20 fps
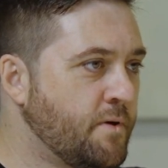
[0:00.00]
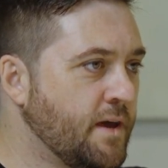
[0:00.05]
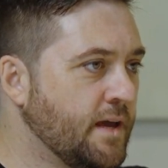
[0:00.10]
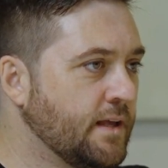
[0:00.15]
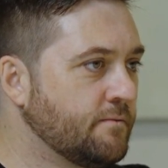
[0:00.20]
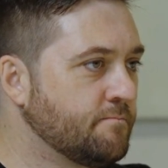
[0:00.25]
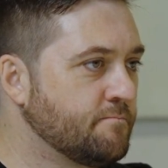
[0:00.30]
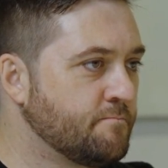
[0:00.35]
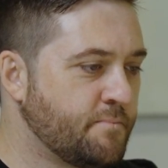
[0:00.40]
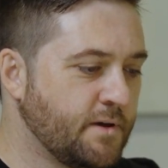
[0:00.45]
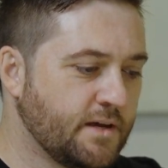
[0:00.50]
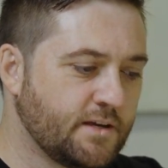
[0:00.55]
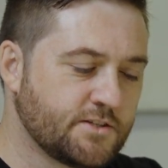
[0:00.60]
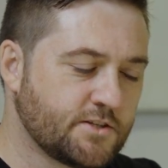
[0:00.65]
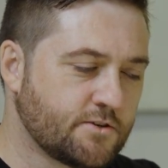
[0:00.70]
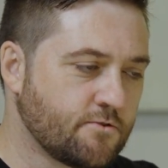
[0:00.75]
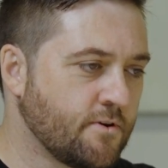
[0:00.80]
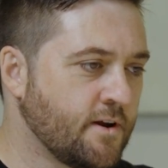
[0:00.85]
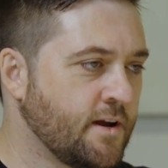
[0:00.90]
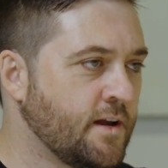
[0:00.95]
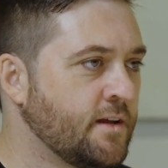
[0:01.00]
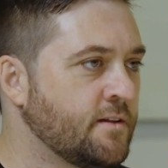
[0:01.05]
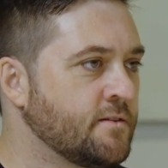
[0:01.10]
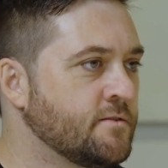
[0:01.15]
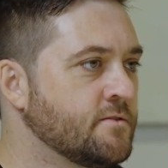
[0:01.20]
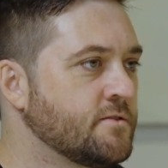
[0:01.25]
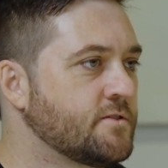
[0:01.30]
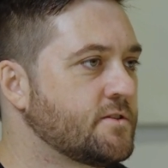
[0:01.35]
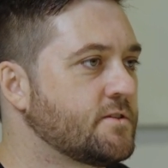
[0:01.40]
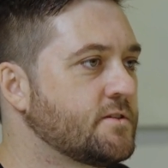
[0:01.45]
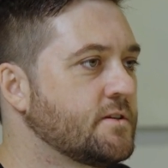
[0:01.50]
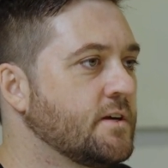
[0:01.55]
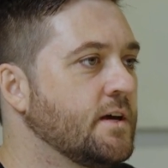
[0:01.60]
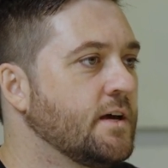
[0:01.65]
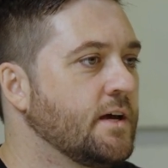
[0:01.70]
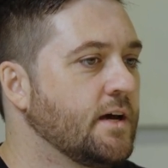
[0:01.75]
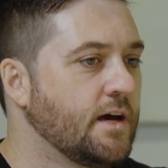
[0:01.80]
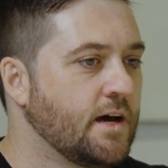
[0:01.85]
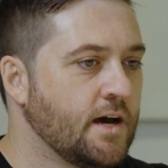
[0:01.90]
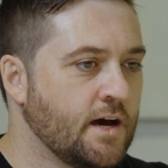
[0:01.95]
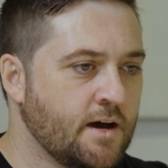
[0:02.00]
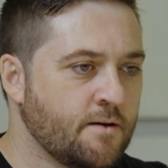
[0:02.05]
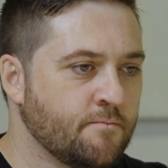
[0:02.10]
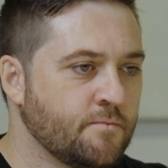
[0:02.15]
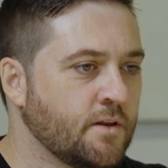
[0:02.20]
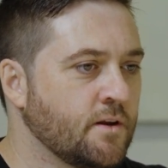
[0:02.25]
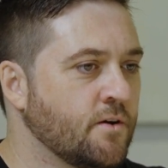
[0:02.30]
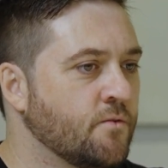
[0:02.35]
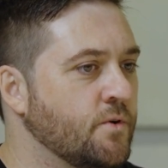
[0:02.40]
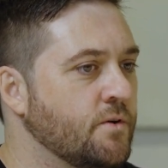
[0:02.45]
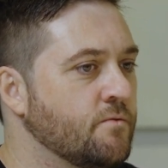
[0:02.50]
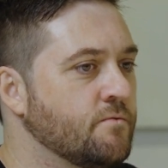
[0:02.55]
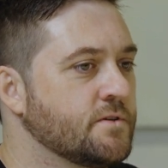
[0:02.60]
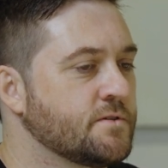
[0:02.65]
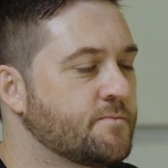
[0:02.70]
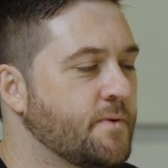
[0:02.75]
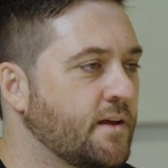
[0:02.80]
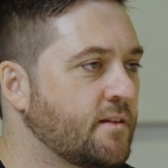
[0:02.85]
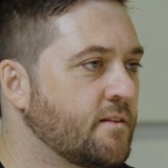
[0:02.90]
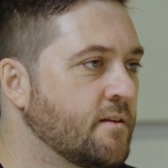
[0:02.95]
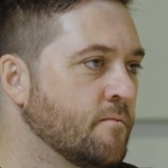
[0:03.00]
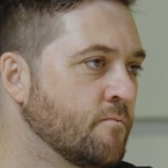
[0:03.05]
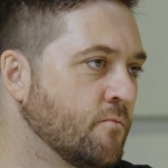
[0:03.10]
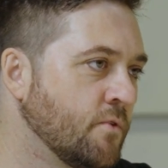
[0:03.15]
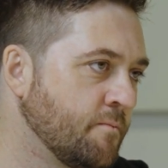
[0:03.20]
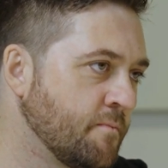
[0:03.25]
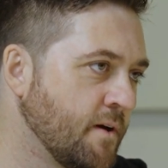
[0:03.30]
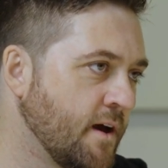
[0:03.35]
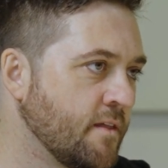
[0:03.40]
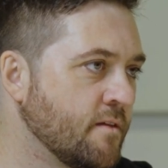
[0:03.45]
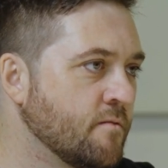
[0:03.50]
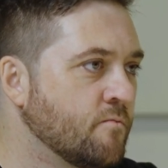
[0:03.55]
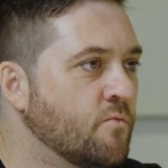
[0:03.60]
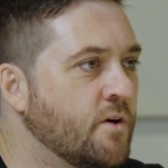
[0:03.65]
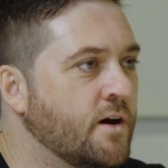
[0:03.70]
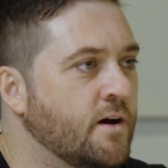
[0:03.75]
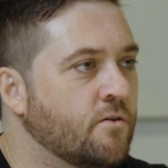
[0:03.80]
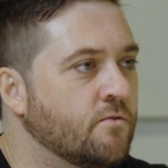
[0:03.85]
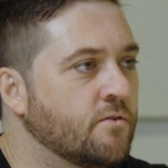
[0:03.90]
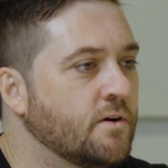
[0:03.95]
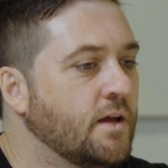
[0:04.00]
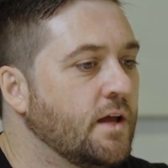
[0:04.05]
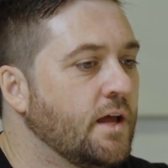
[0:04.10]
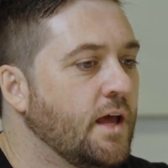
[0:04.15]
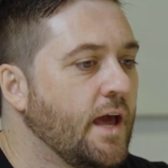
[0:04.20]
Big screens, we respect them, we pay them well.